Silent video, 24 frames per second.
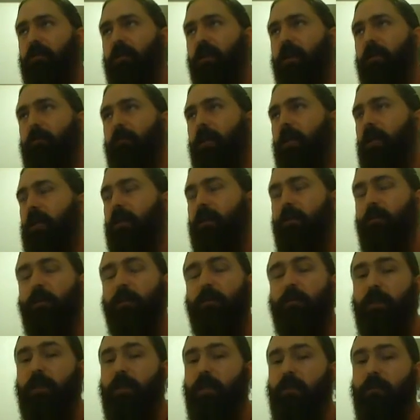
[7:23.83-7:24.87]
I'm not going to be
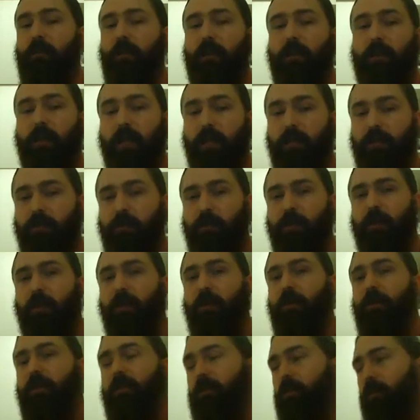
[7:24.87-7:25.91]
able to get around to answering
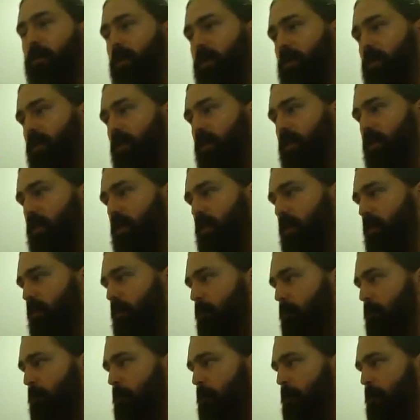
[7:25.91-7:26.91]
all these questions, and